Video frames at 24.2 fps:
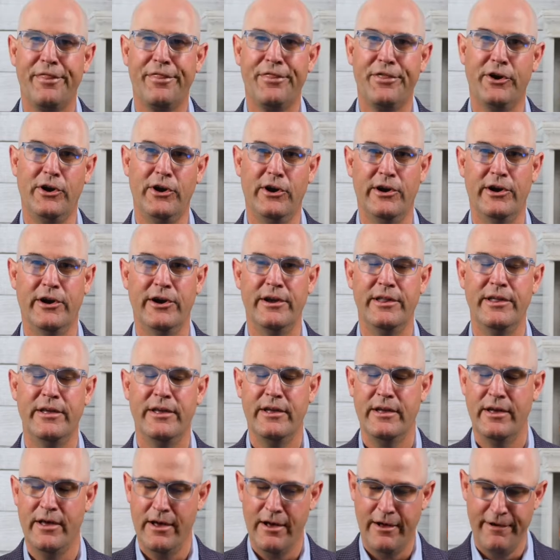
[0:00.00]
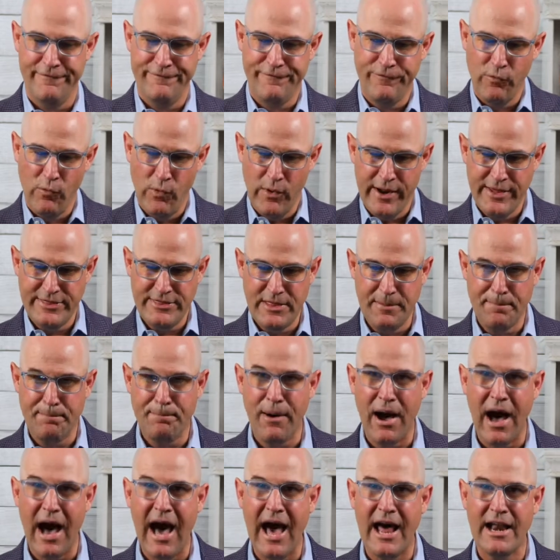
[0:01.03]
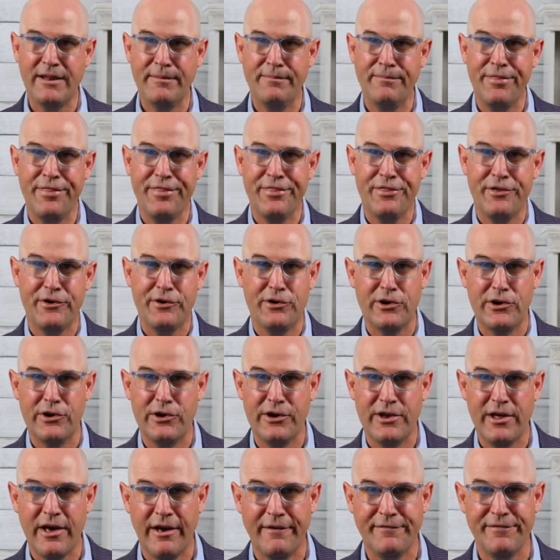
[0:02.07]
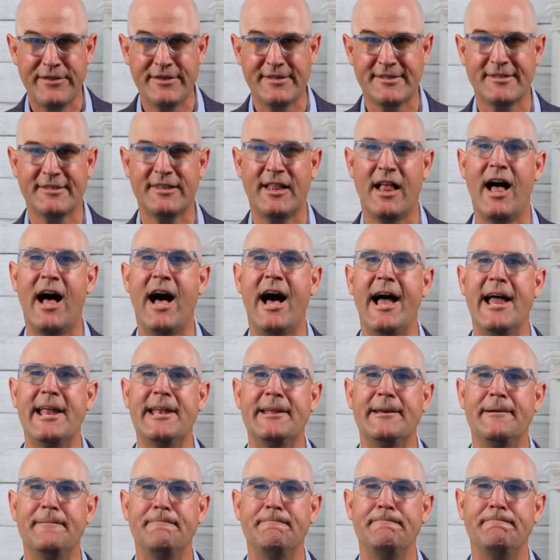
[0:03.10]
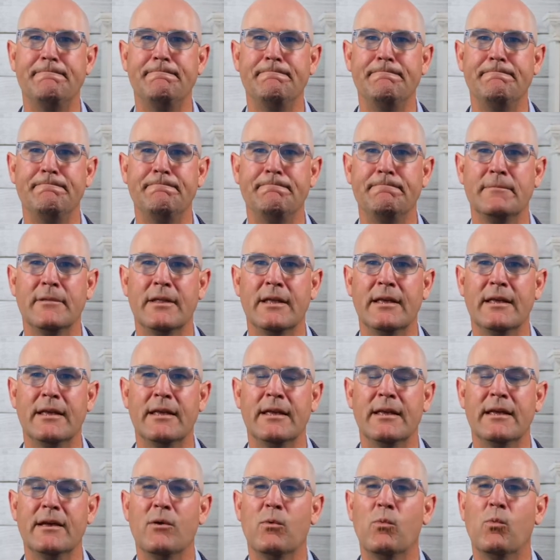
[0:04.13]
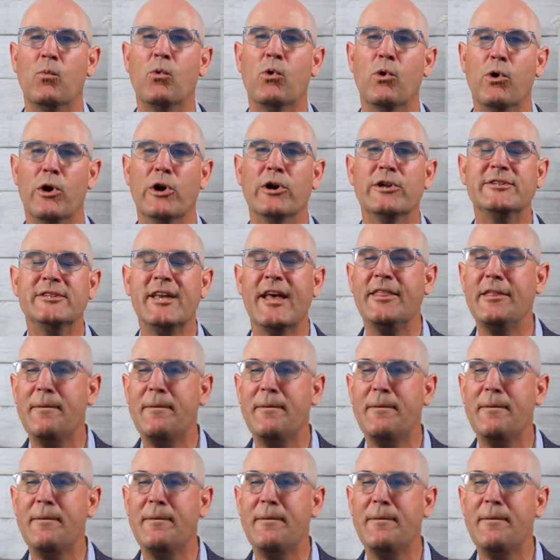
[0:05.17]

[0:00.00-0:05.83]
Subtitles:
Third, avoid the bottom third of the slide. Words on the